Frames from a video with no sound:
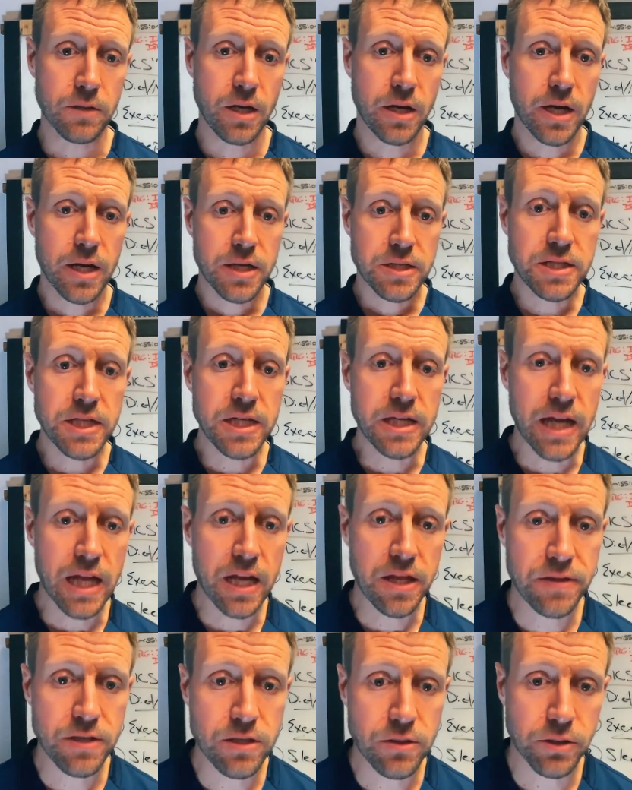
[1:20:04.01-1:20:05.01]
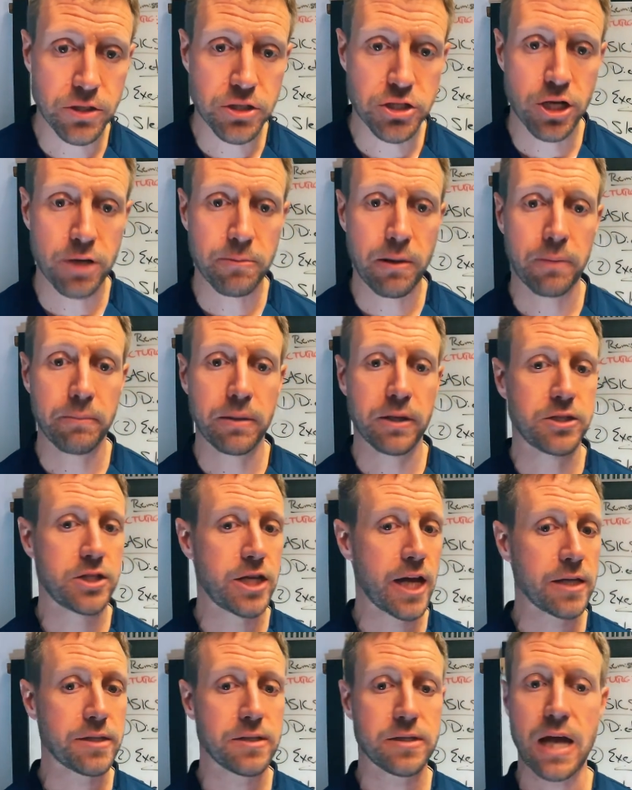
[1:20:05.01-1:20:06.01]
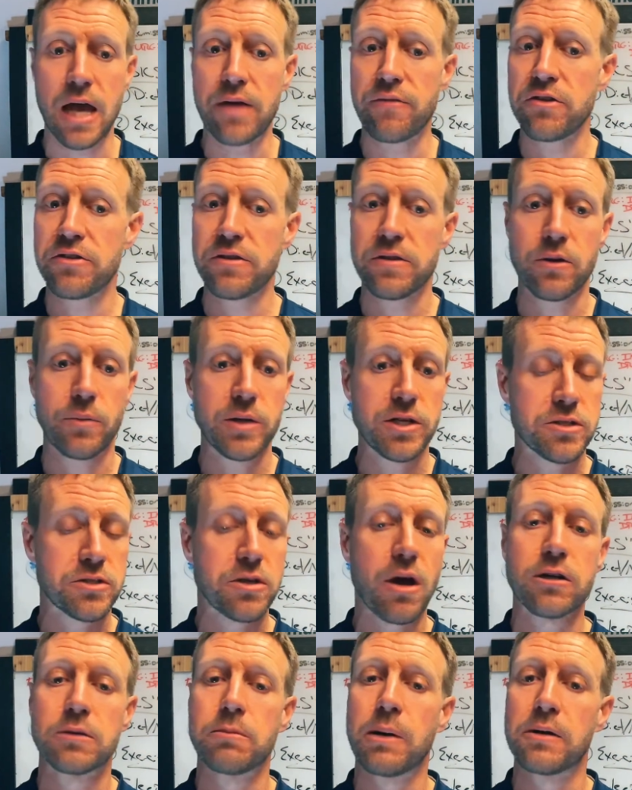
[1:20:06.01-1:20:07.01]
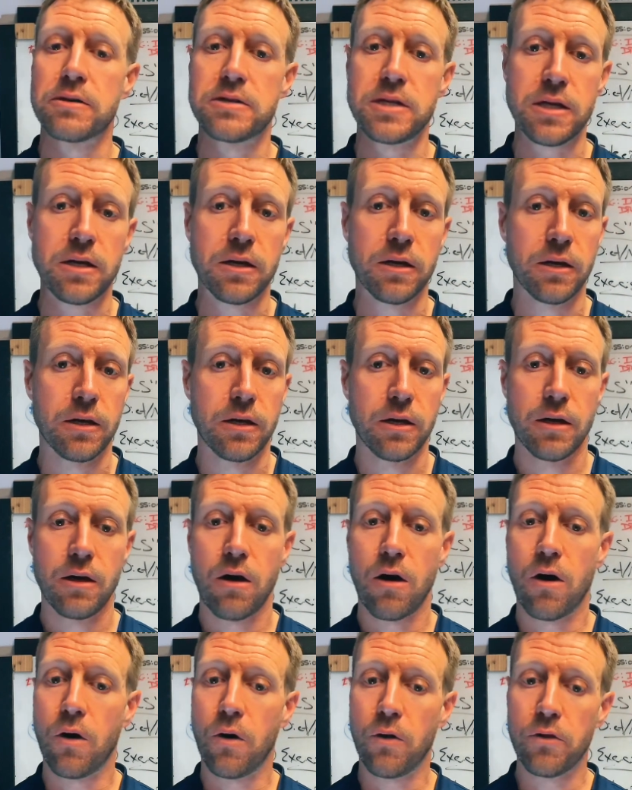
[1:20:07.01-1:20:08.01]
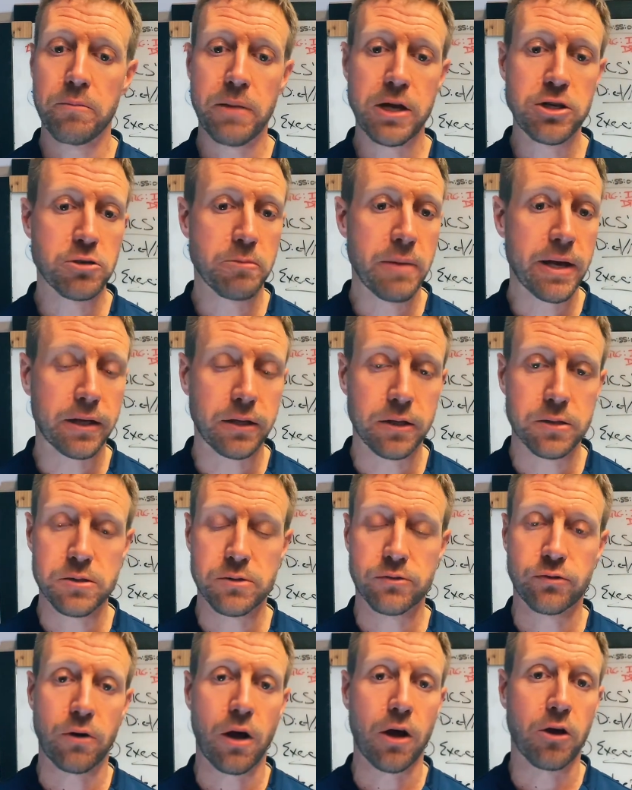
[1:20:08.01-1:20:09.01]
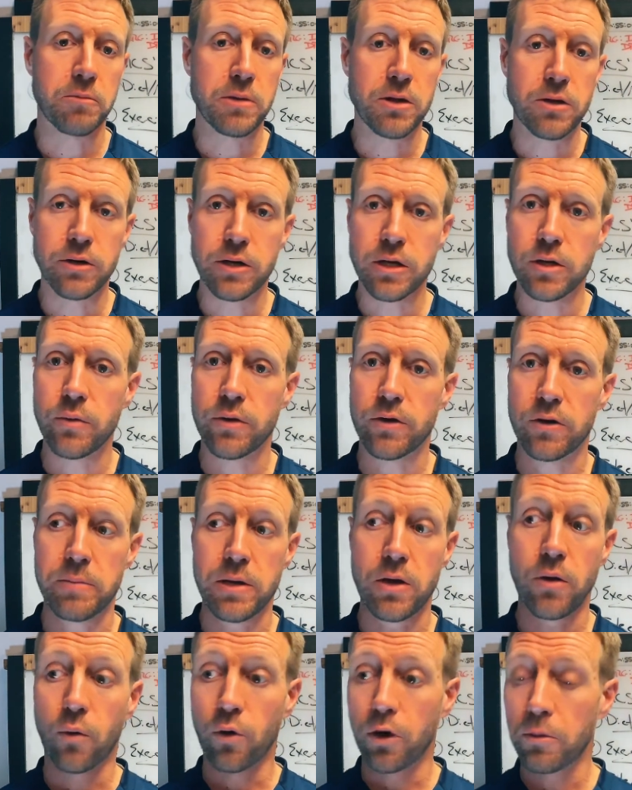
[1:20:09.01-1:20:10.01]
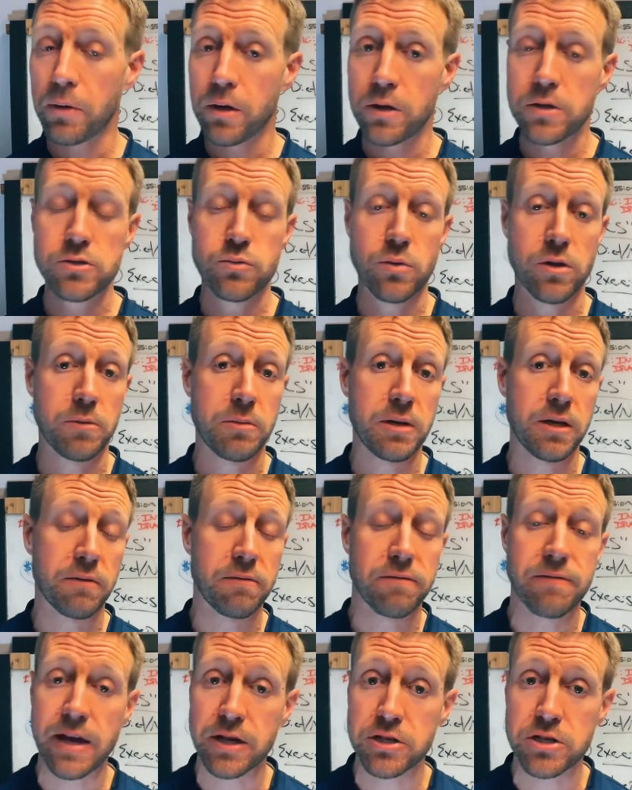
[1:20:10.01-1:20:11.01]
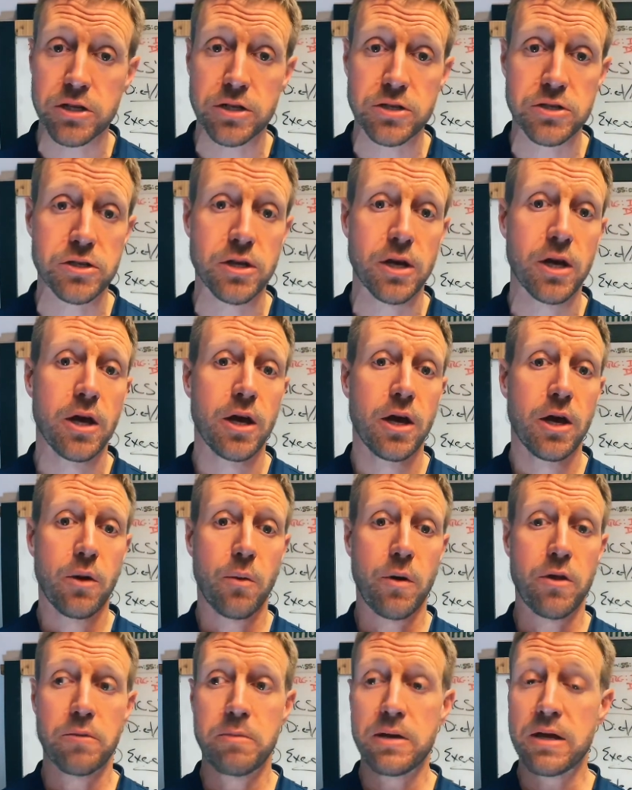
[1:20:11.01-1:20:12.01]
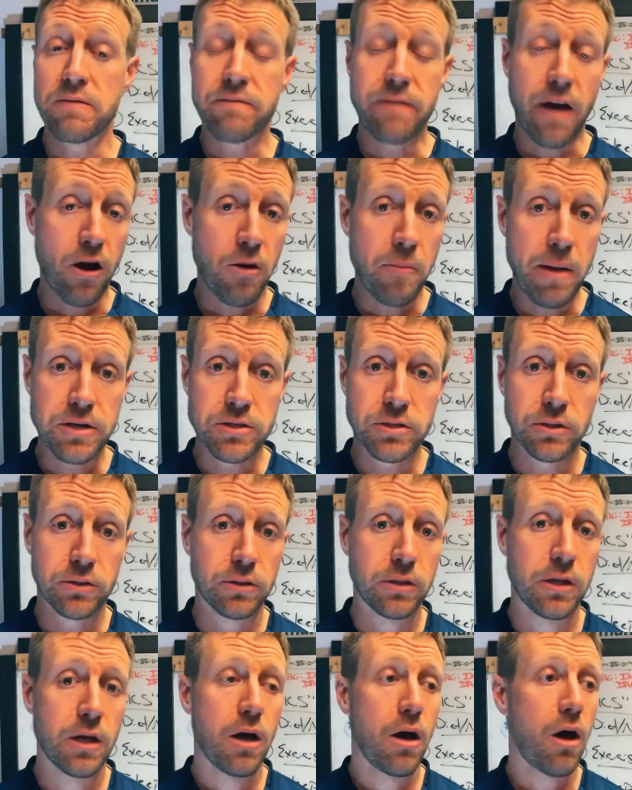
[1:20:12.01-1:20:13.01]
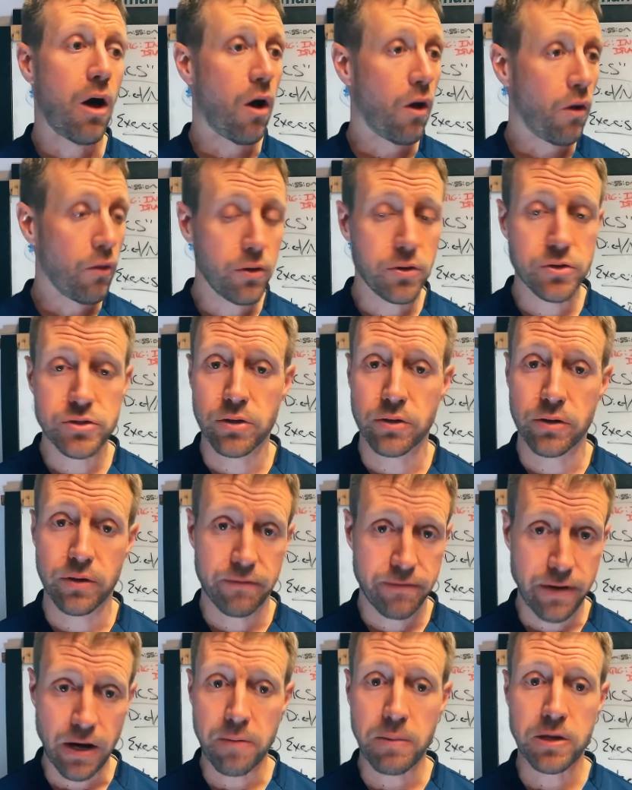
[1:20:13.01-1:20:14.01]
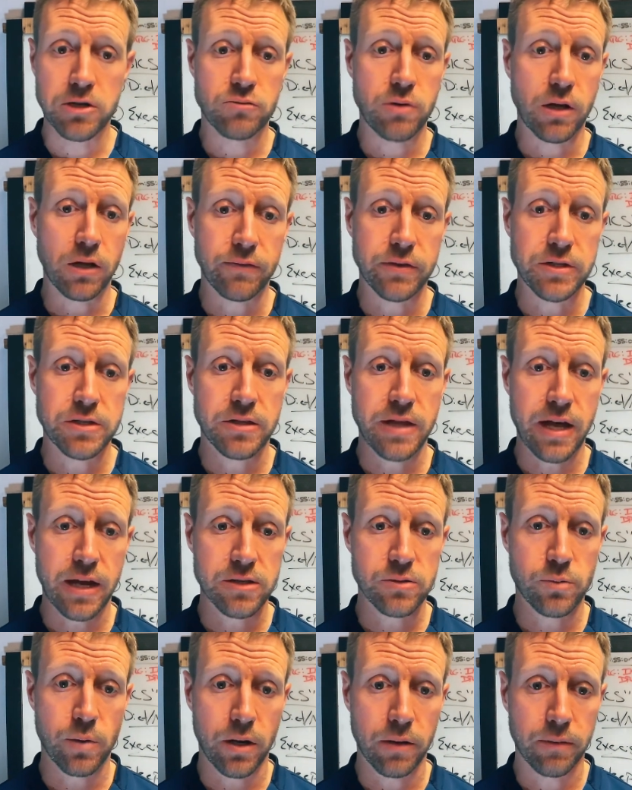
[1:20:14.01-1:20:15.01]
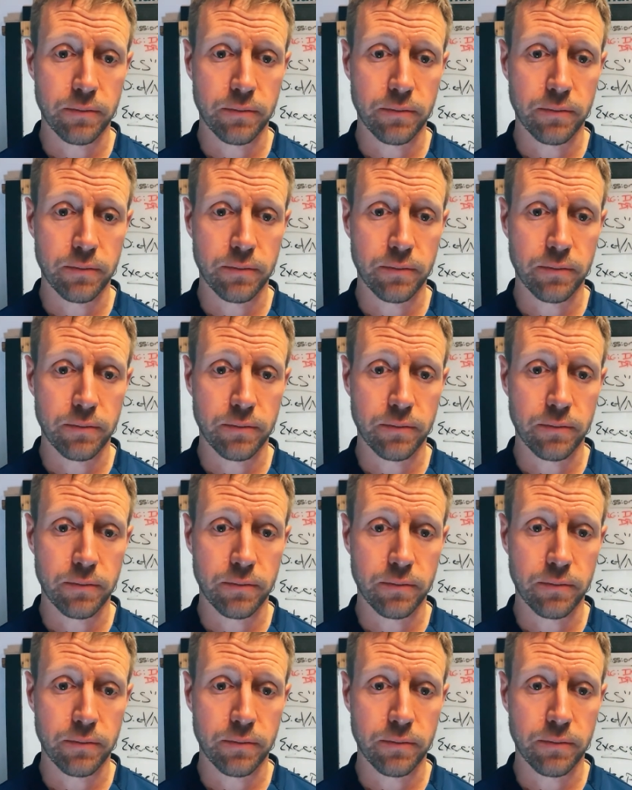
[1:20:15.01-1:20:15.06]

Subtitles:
D, anything you can share about Behçet's? Everything that we just talked about, D. All the major mechanisms for autoimmunity, whether it be hormones, whether it be infectious, whether it be environmental, all those are very much relevant to that as well.